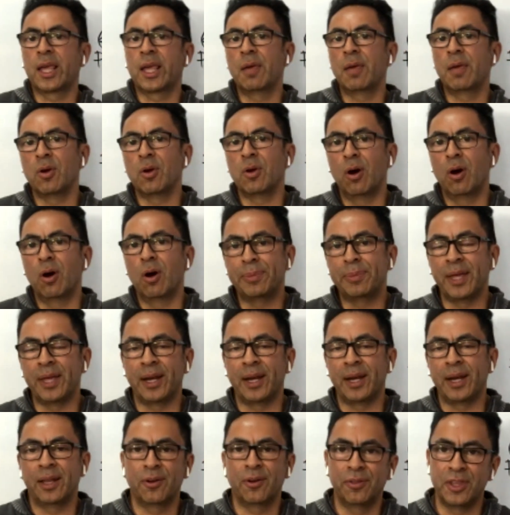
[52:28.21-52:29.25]
you updated on
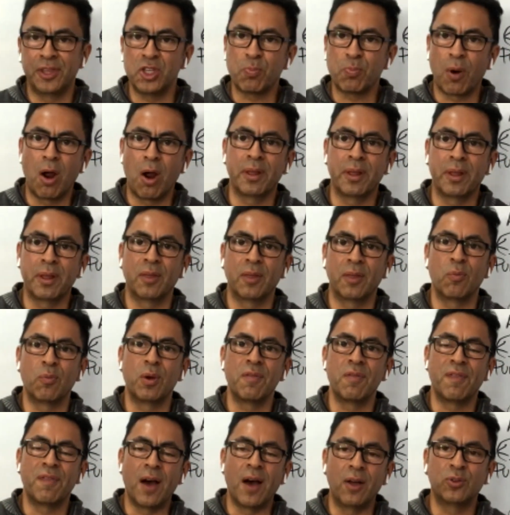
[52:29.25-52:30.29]
this property that we
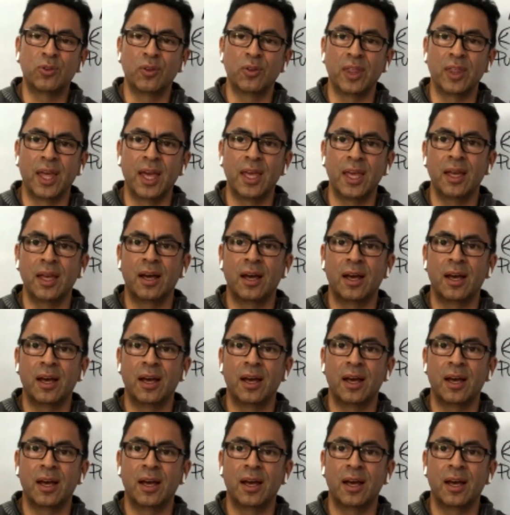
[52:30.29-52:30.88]
found today.